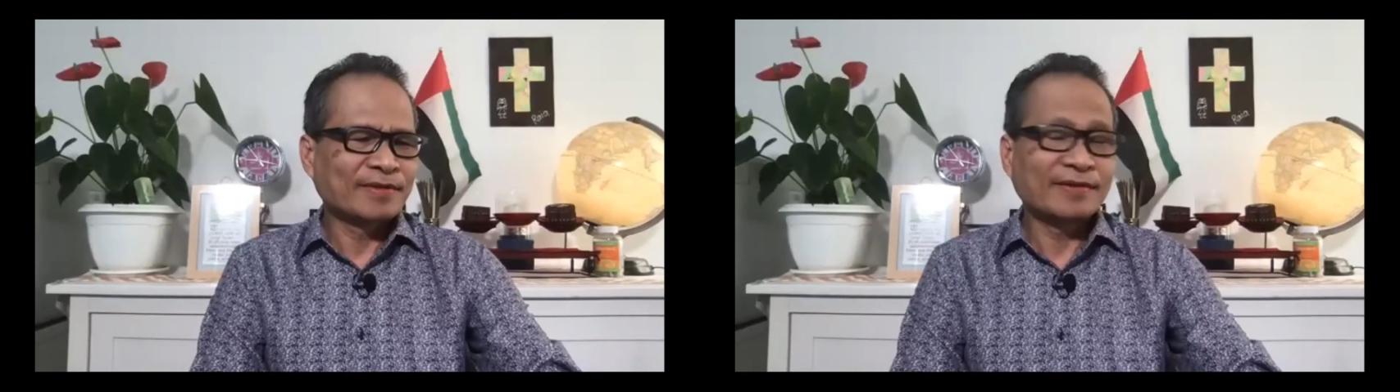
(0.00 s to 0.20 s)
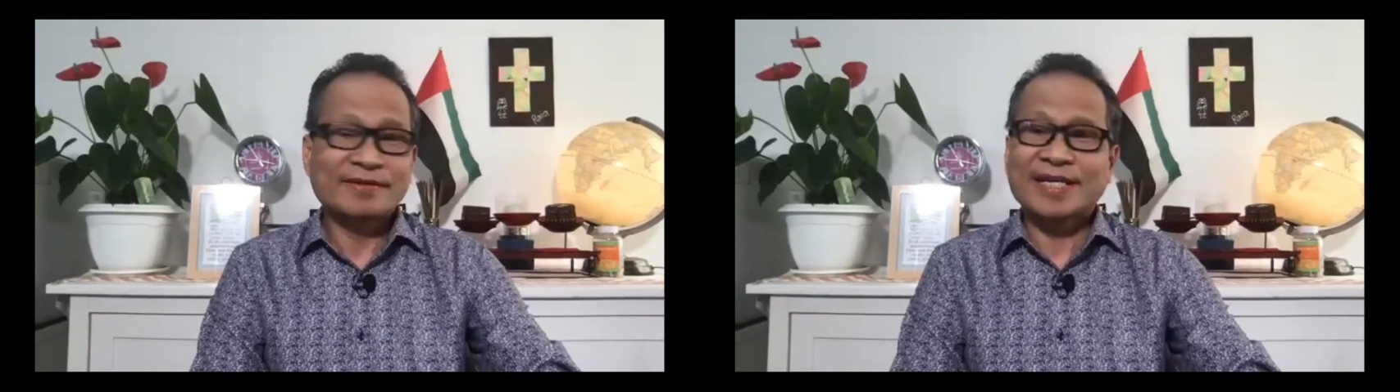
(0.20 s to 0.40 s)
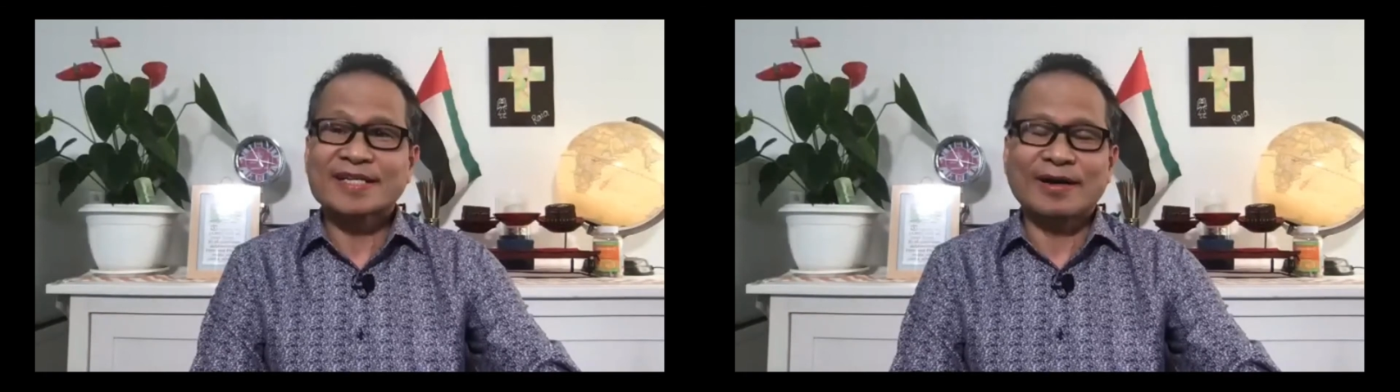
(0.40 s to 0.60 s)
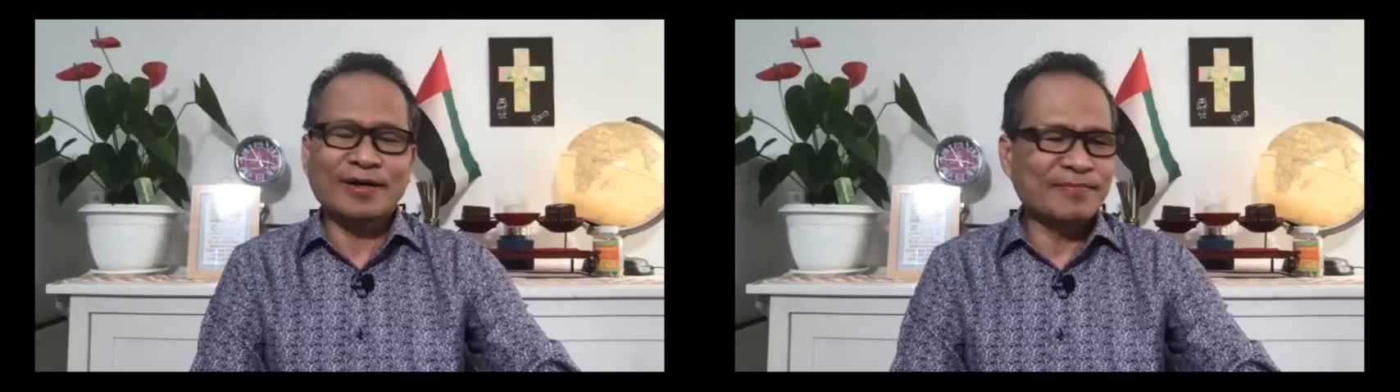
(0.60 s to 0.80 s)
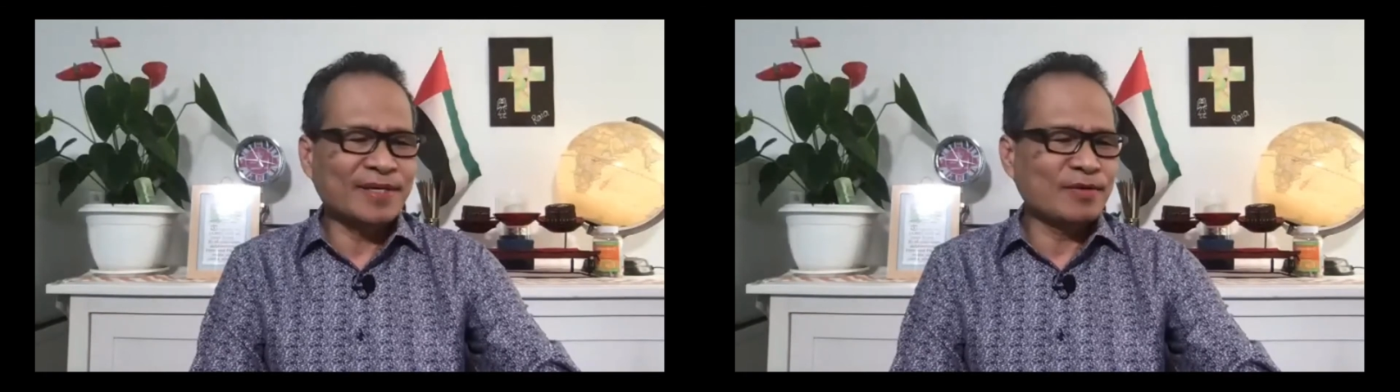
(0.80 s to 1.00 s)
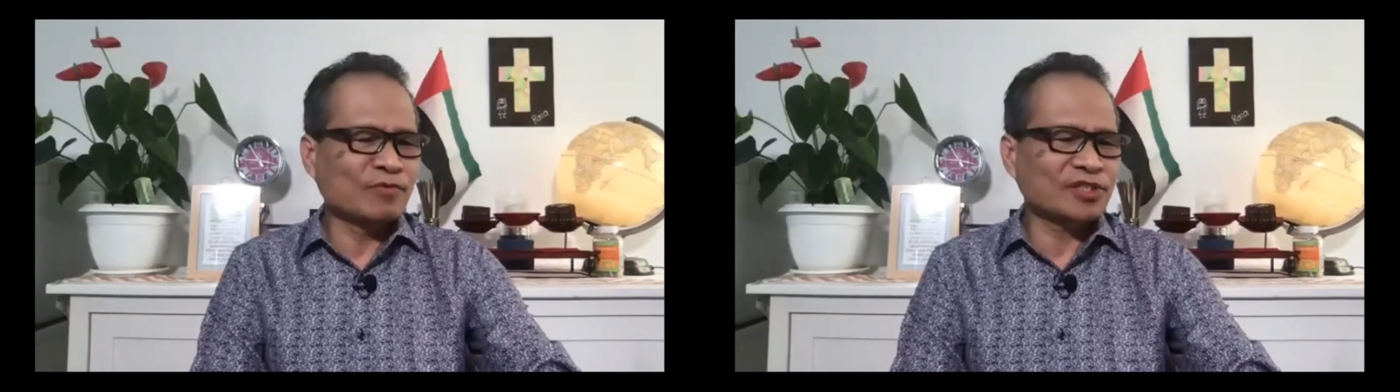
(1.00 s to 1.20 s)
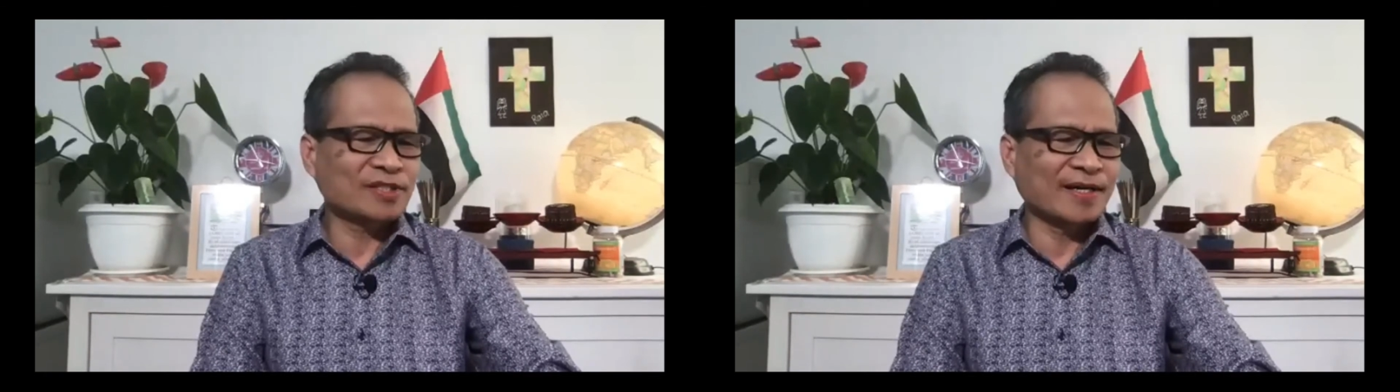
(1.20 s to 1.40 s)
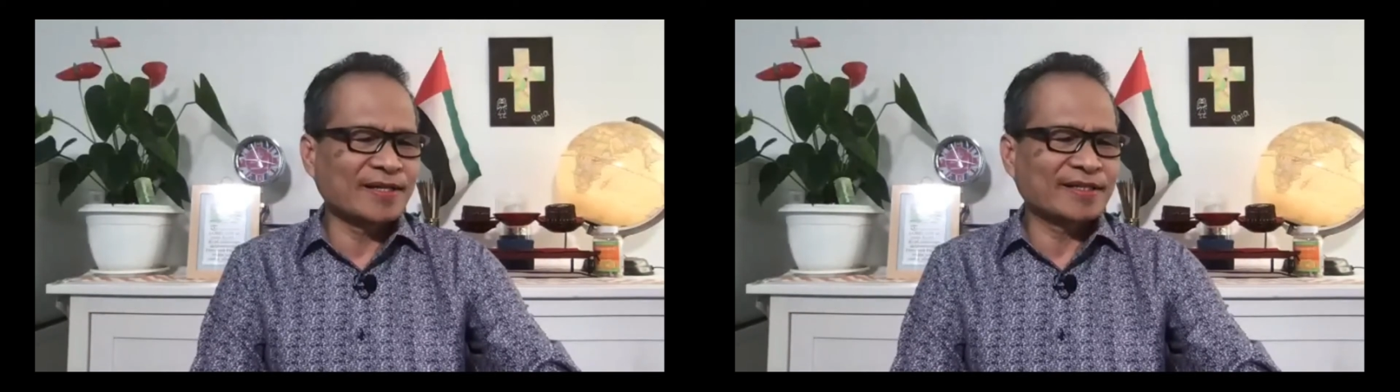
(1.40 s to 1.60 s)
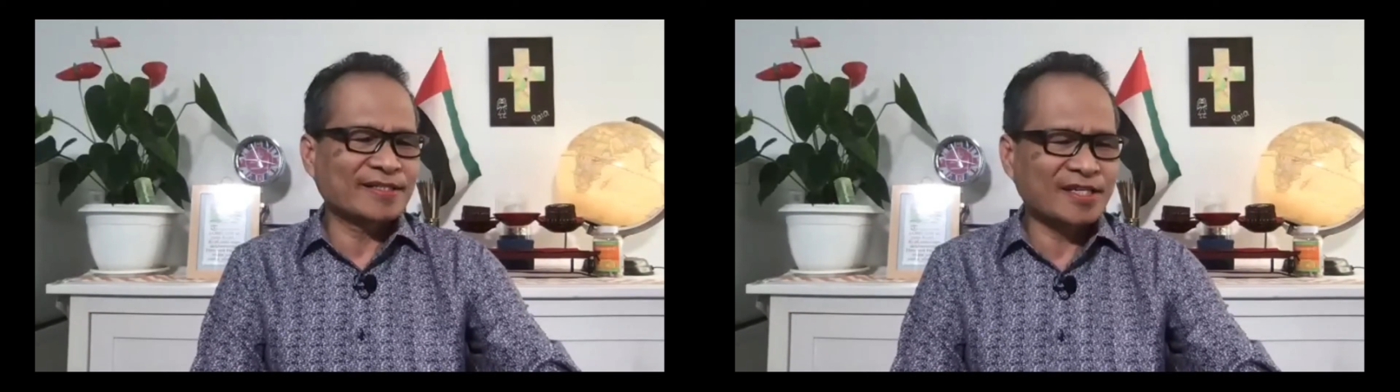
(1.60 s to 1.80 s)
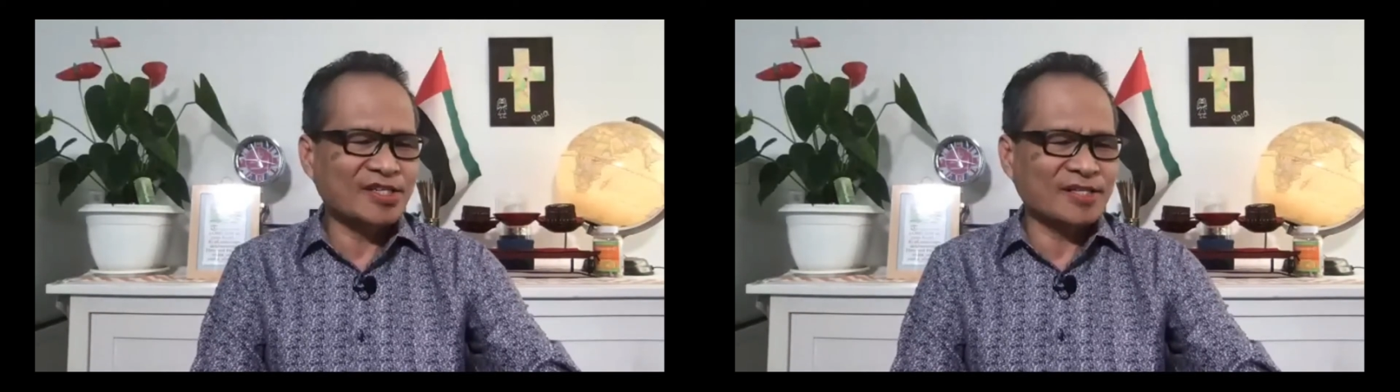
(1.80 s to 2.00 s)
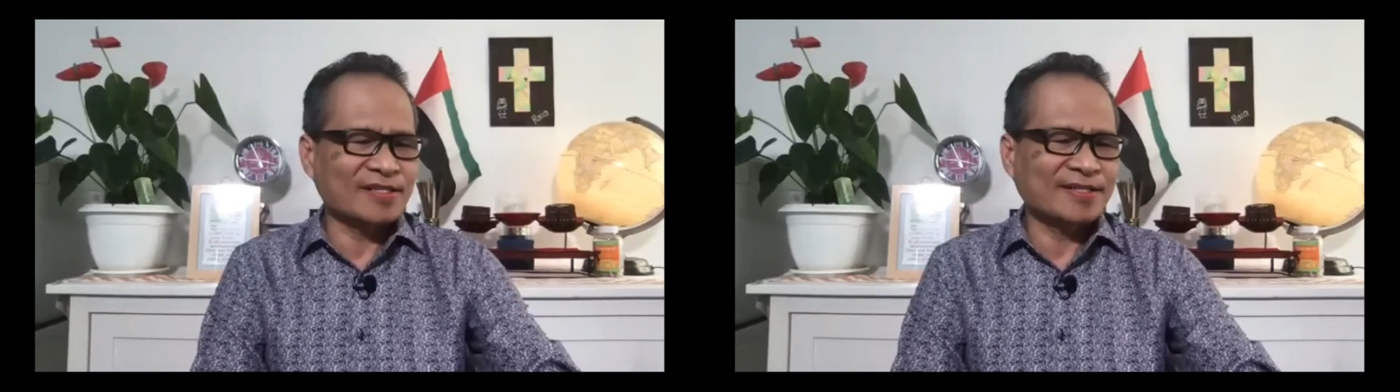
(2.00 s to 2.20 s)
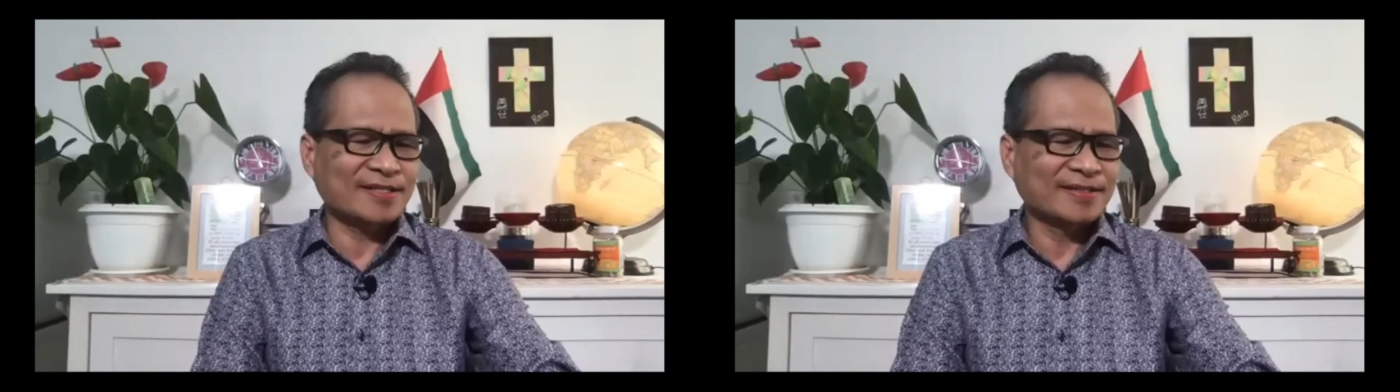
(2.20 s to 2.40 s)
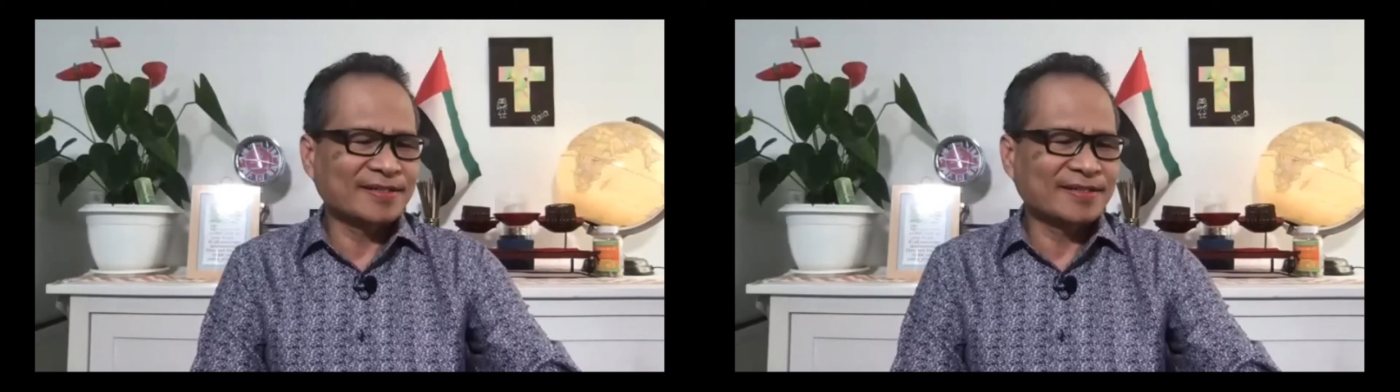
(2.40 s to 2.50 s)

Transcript: The economy was non-existent,